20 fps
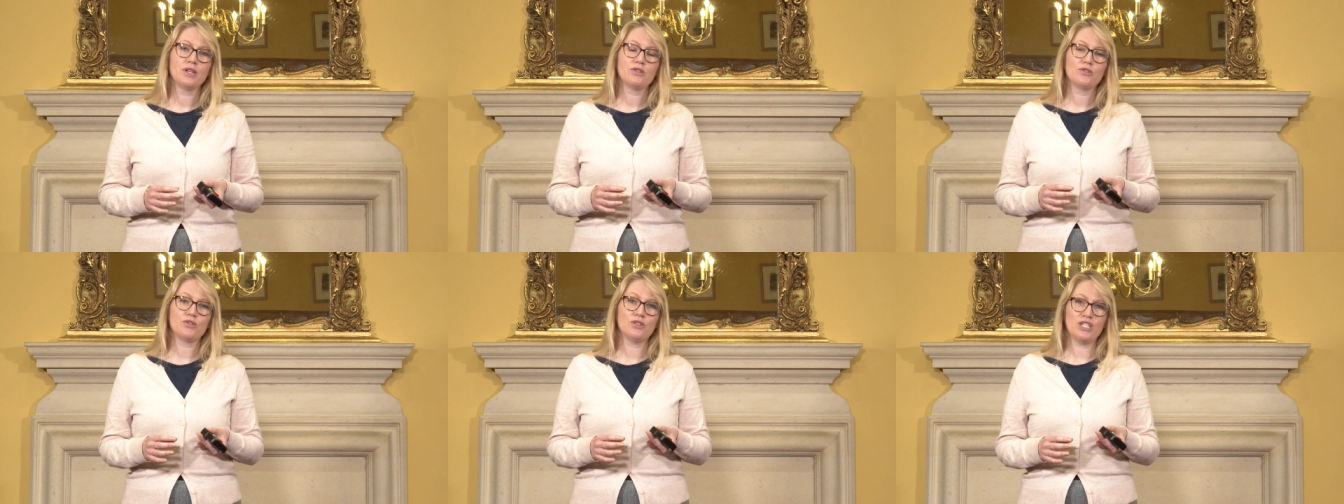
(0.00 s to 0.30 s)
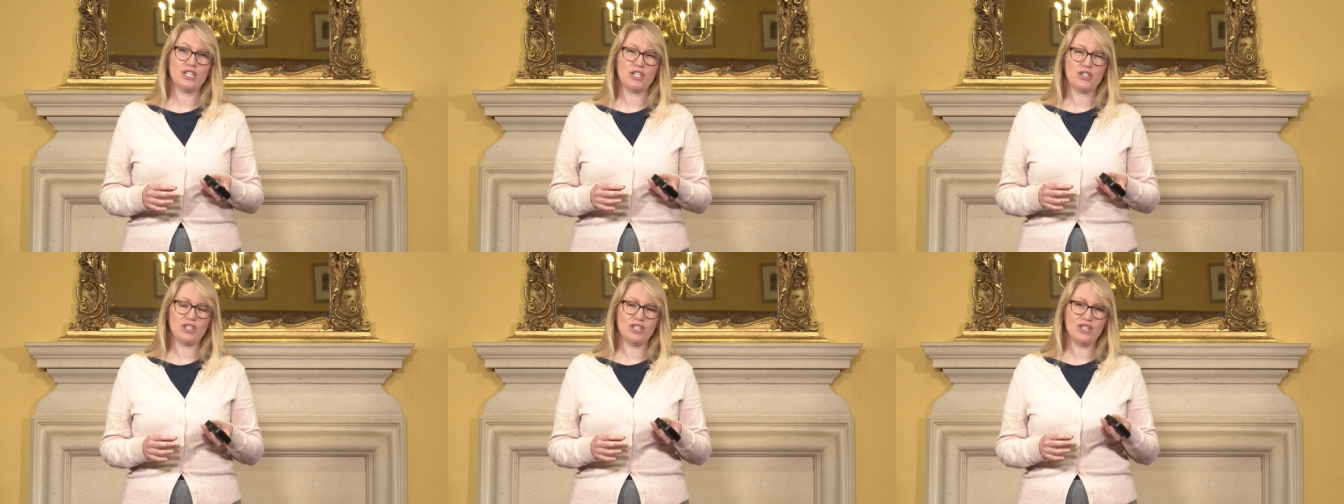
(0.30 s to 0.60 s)

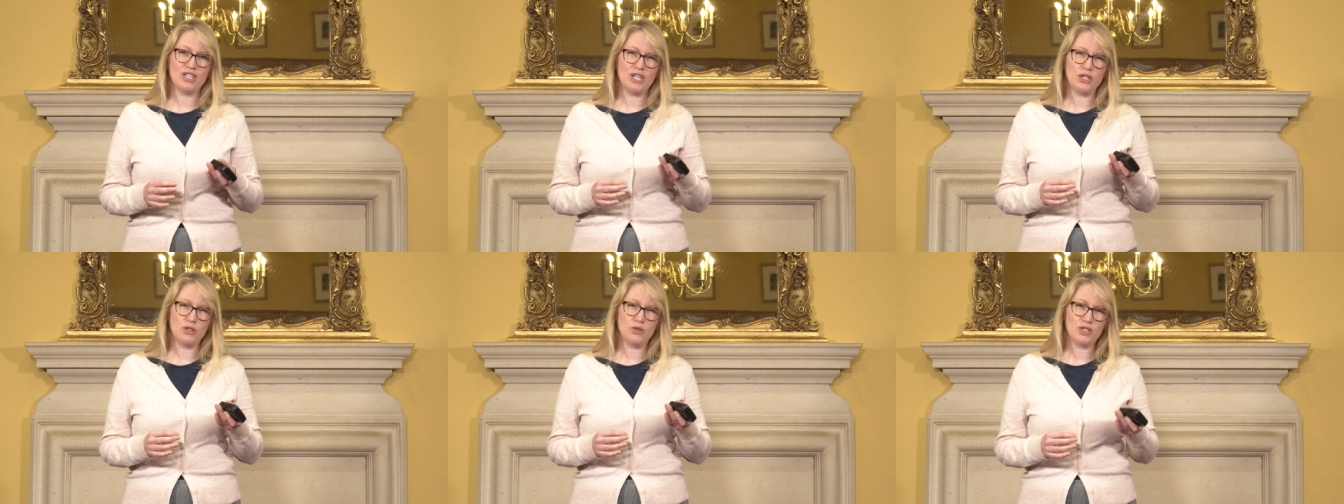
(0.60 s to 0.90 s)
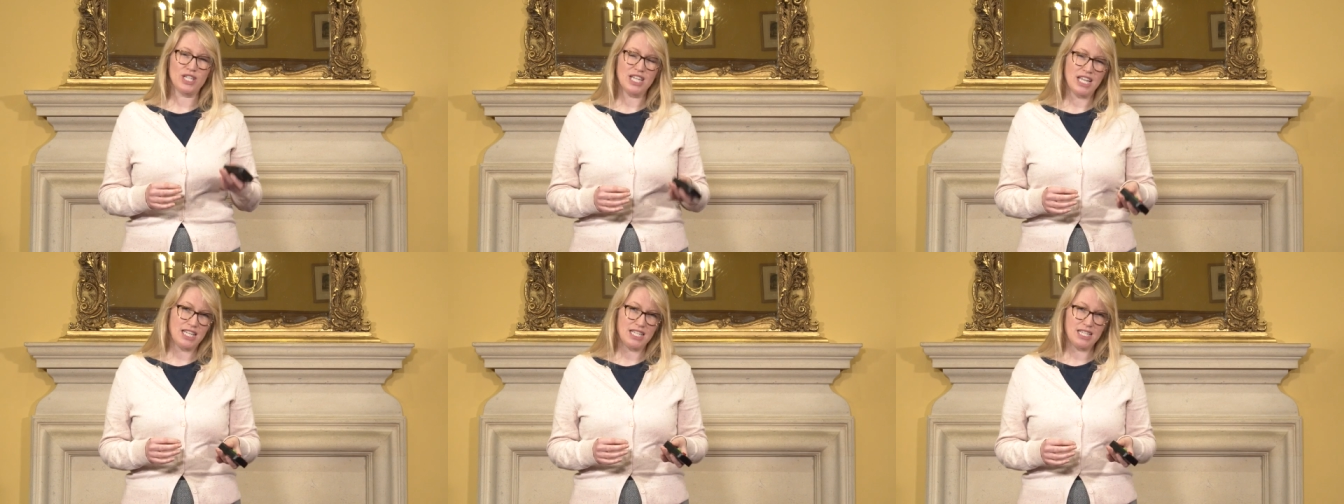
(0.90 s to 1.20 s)
tradition that
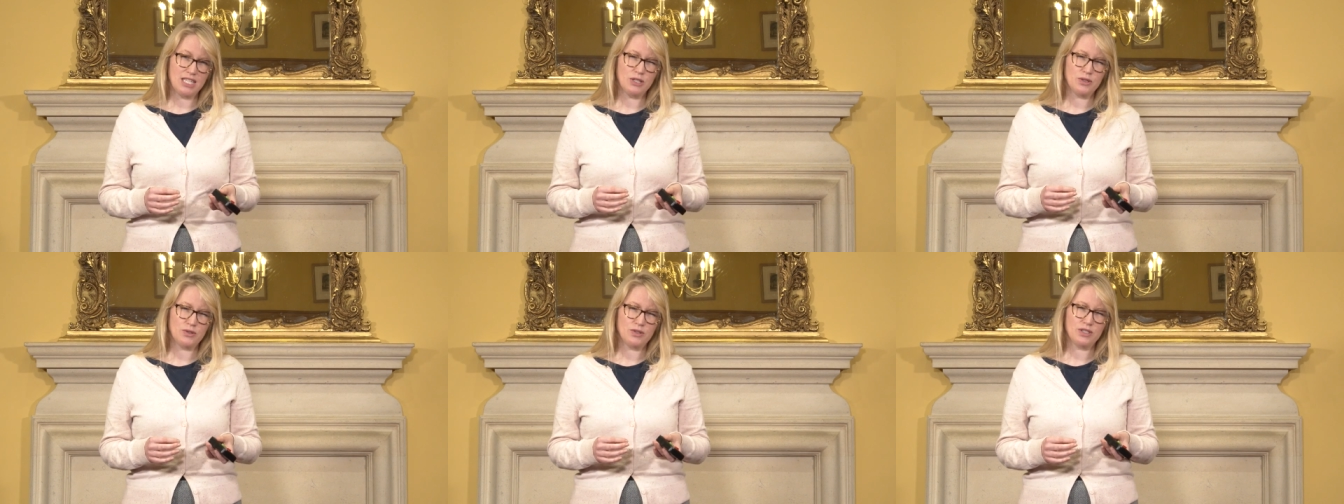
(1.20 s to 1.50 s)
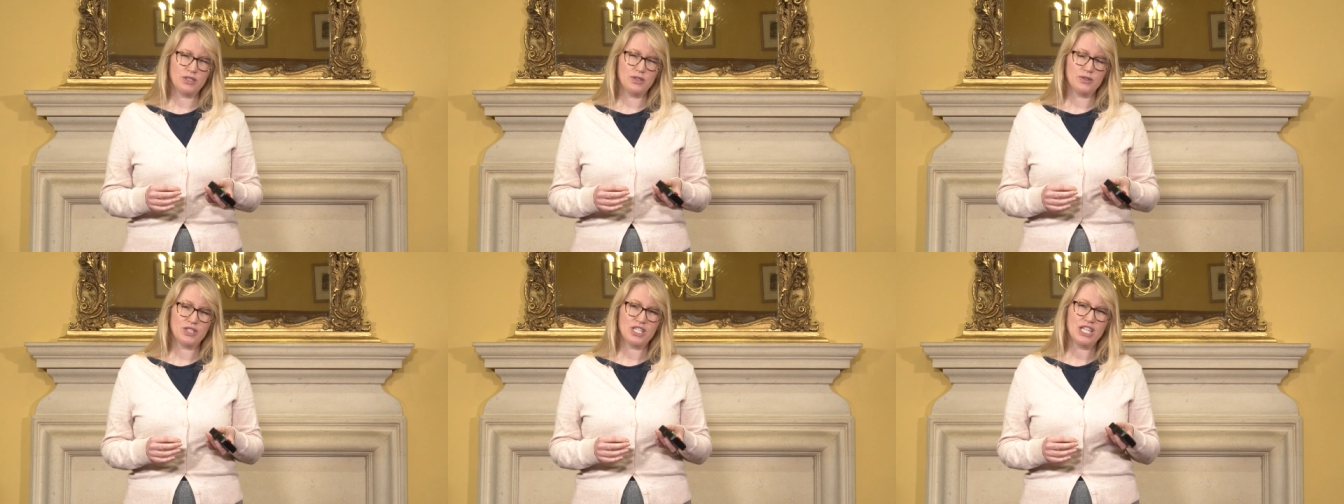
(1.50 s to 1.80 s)

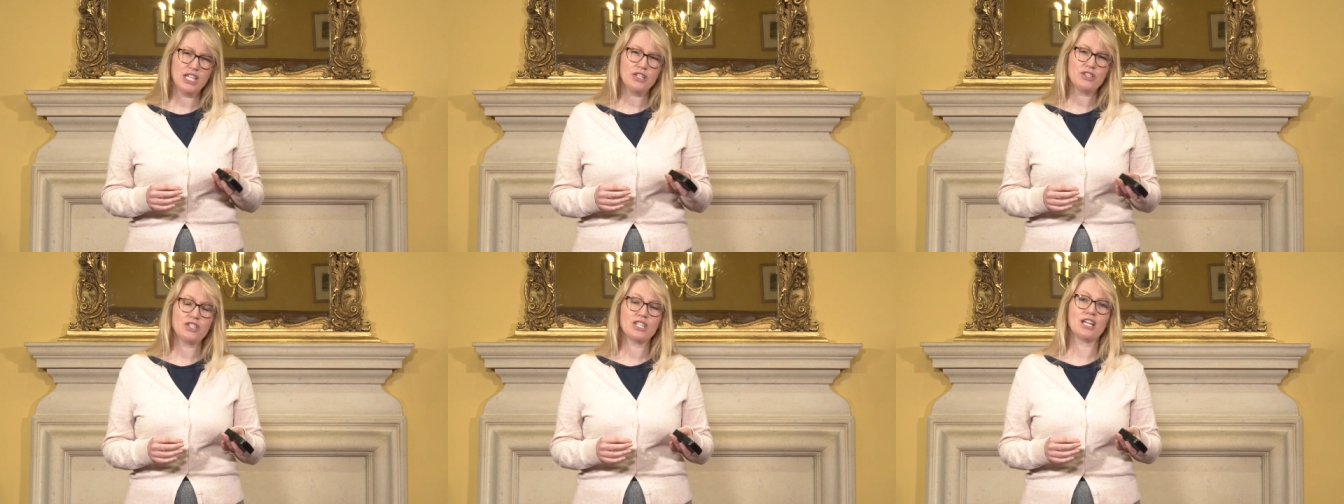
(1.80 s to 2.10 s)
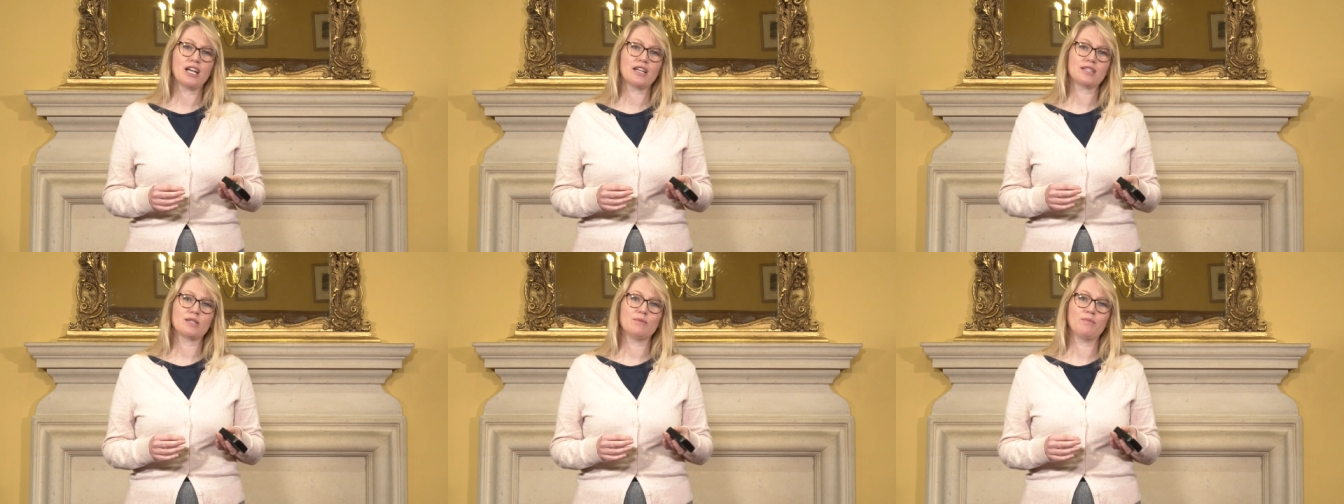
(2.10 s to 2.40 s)
you're teaching
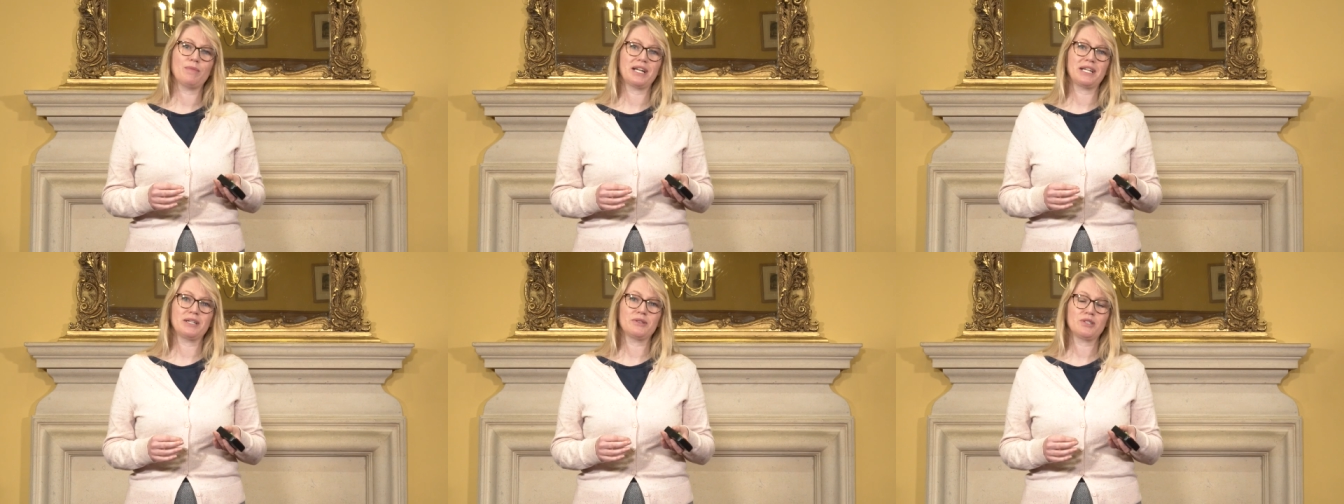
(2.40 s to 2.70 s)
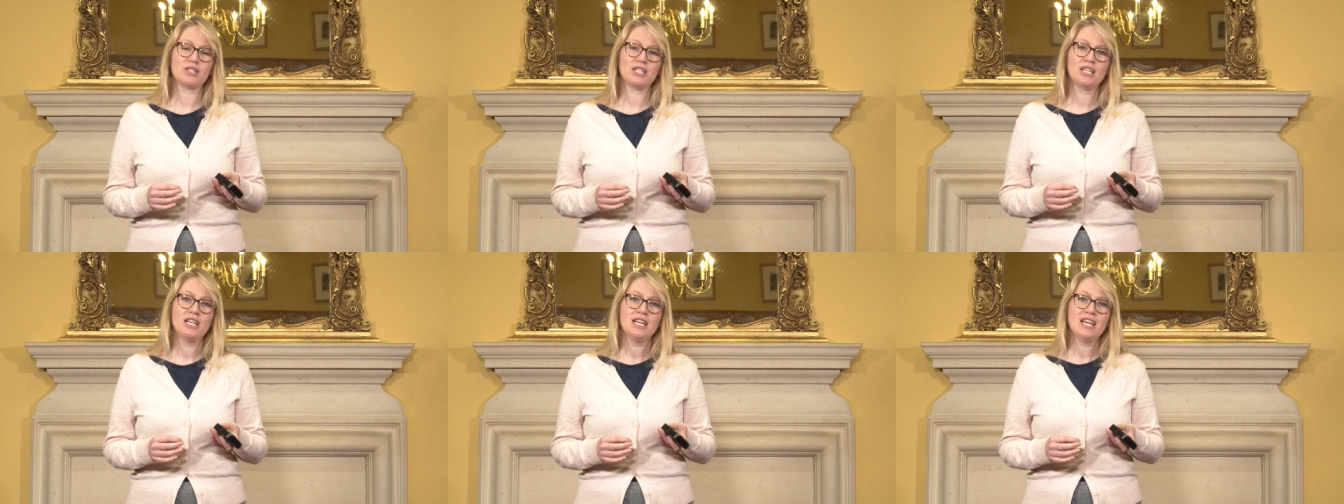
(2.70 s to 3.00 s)
us about,